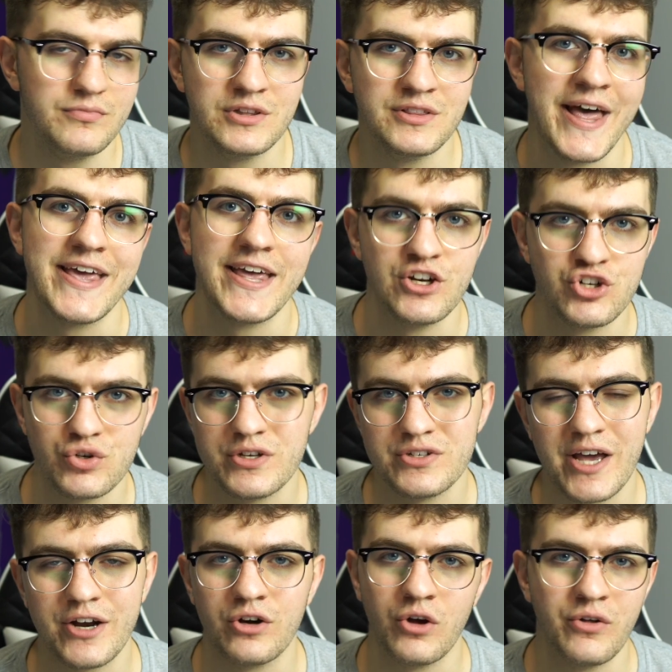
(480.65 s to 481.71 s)
leg
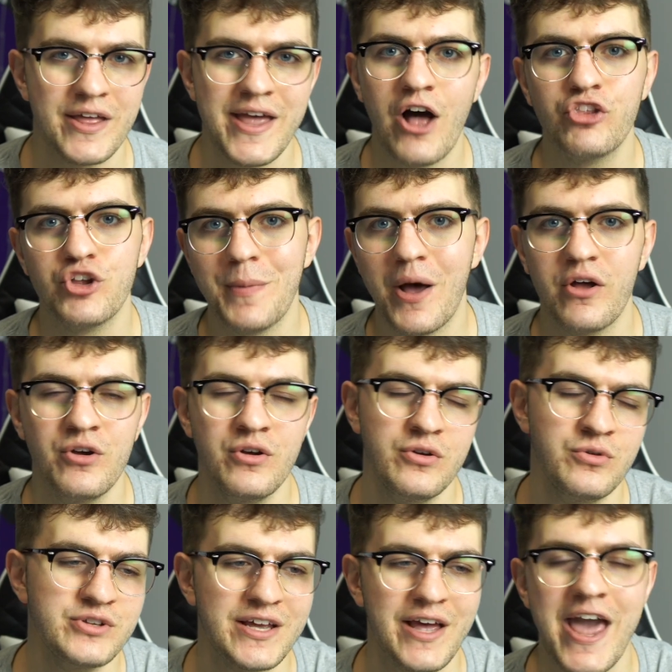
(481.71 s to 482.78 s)
injuries. I don't know. They held him out.
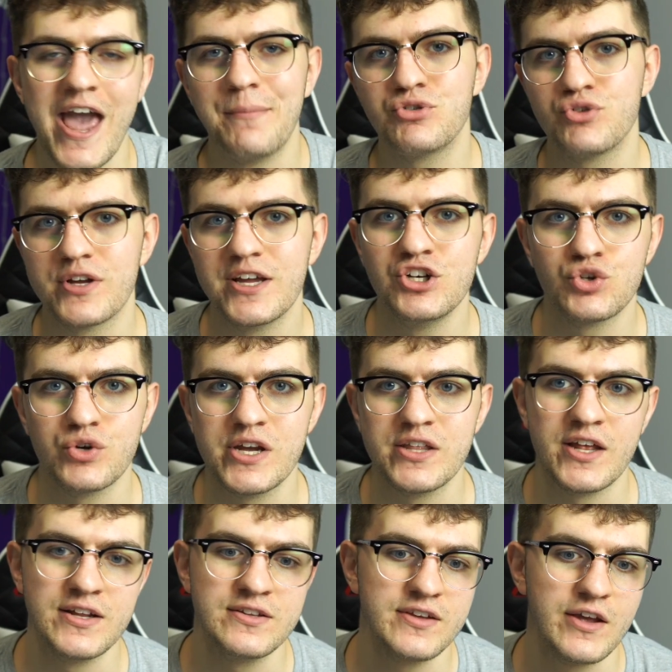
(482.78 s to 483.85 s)
It, was like a hamstring injury,
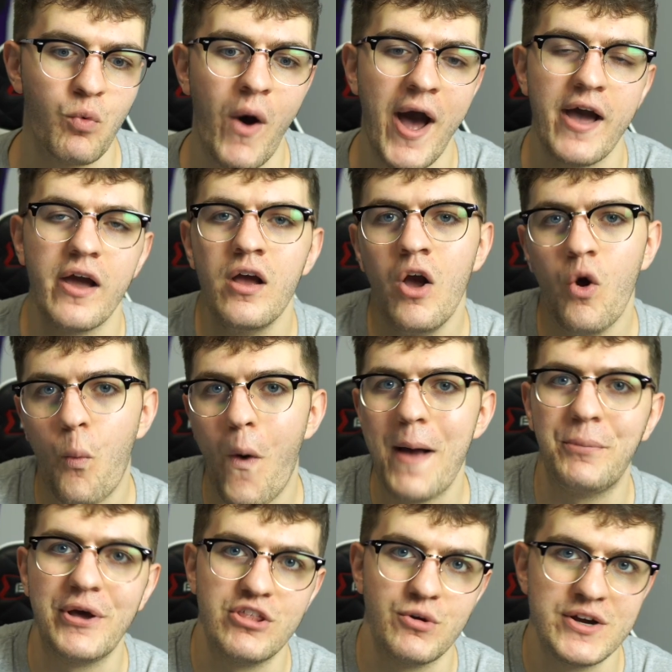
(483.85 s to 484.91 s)
and then it's like why why
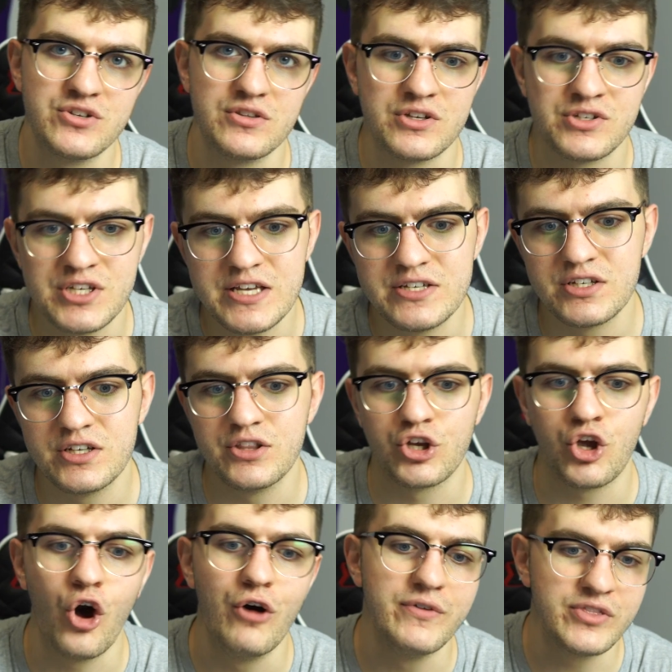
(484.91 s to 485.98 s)
play the rest of the season?
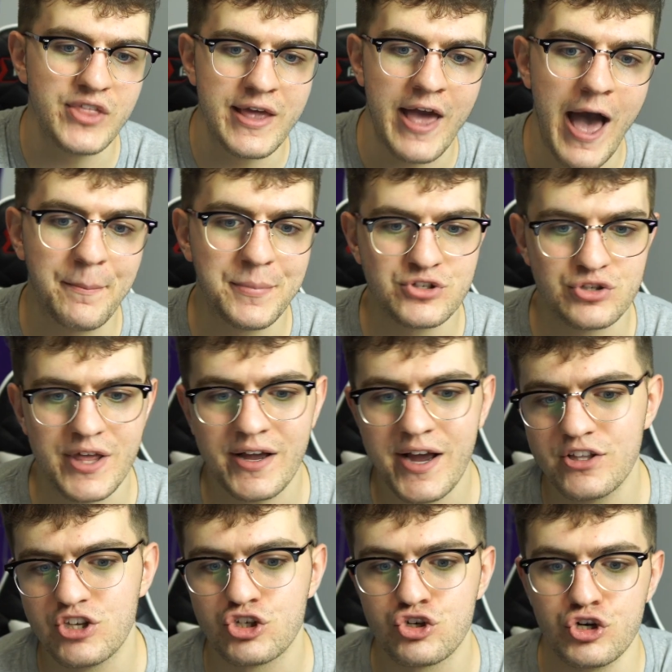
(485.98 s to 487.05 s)
The COVID thing happened, so that
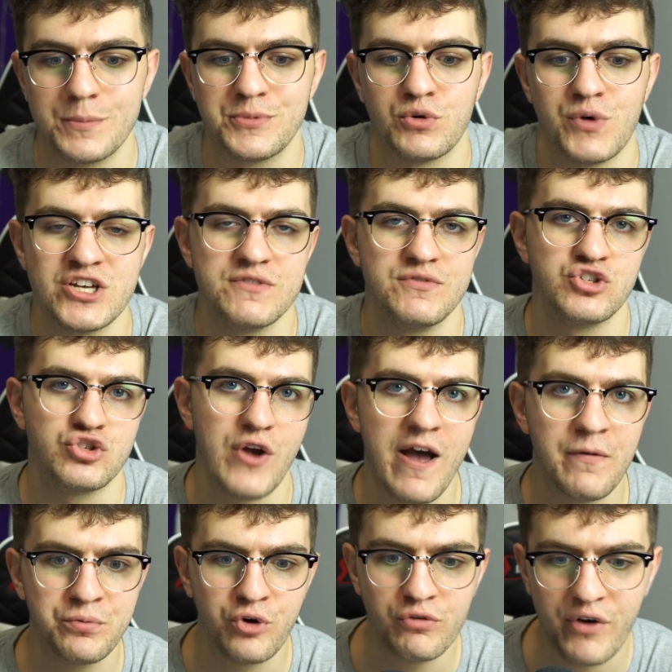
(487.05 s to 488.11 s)
kind of screwed up the rest of his
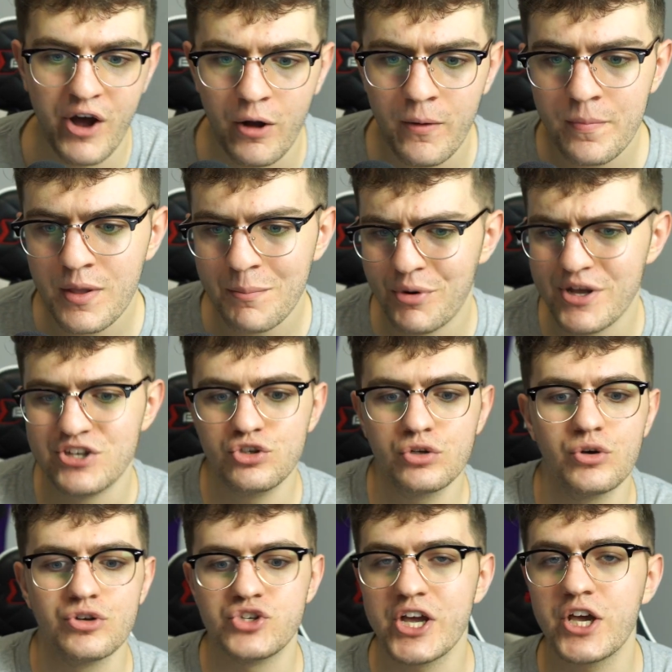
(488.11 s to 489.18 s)
draft profile. But he still
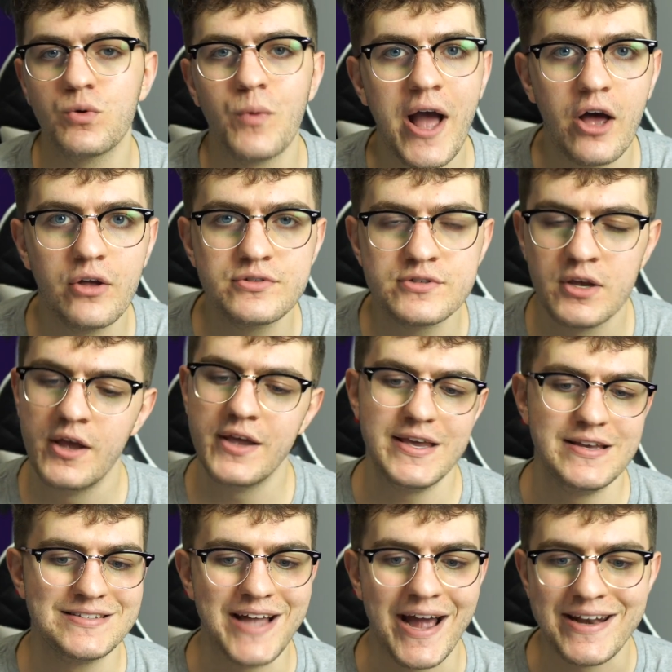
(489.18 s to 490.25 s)
goes second round.
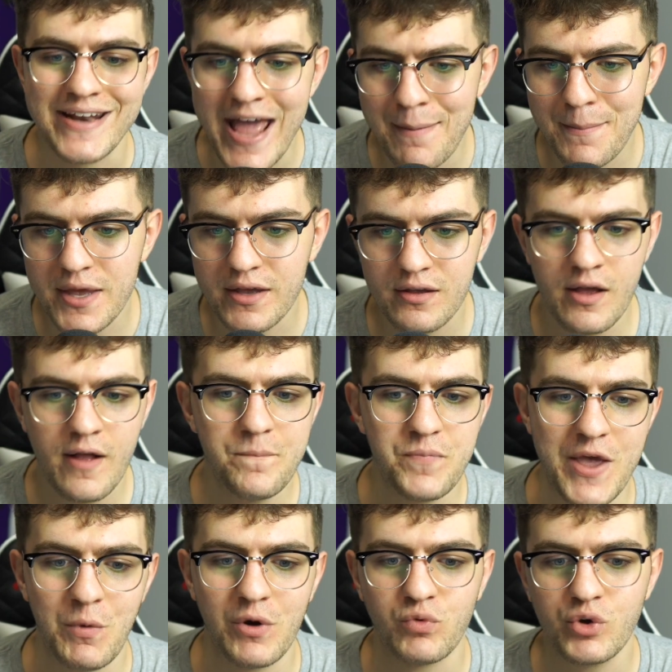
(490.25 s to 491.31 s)
He's dynamic.
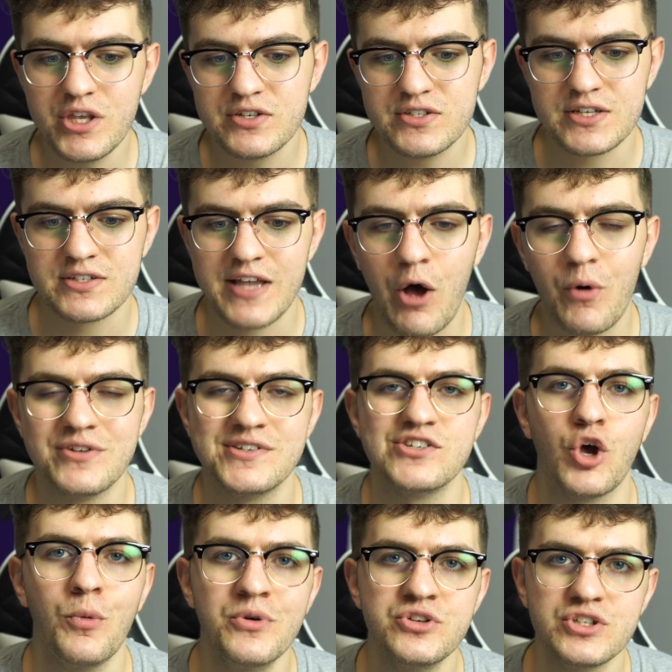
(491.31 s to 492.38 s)
And what really sticks out is
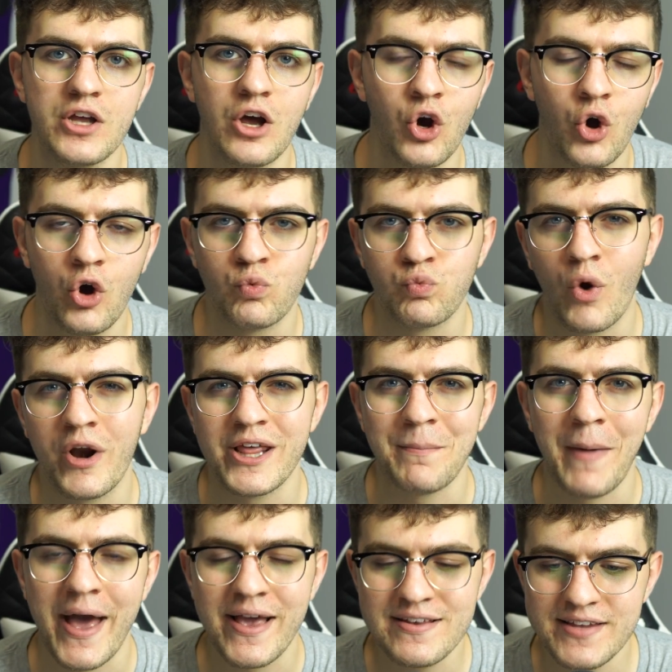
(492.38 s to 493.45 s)
he's almost a, a running
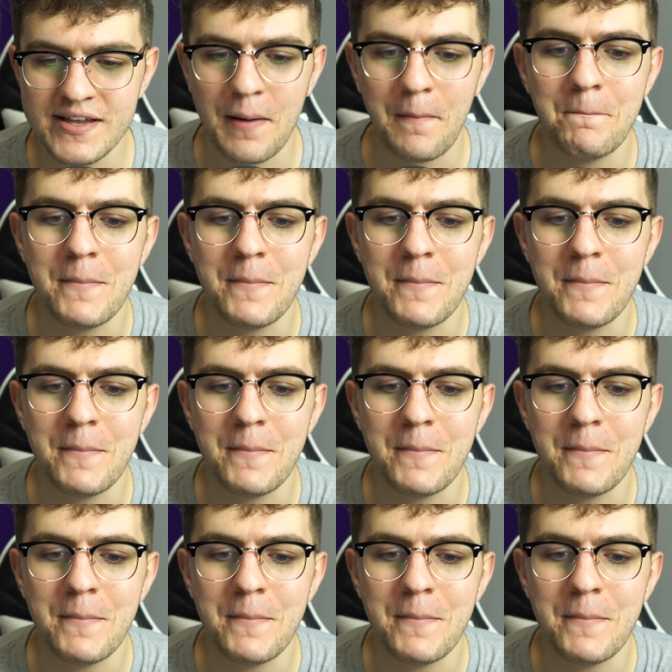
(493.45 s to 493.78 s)
back. He's like a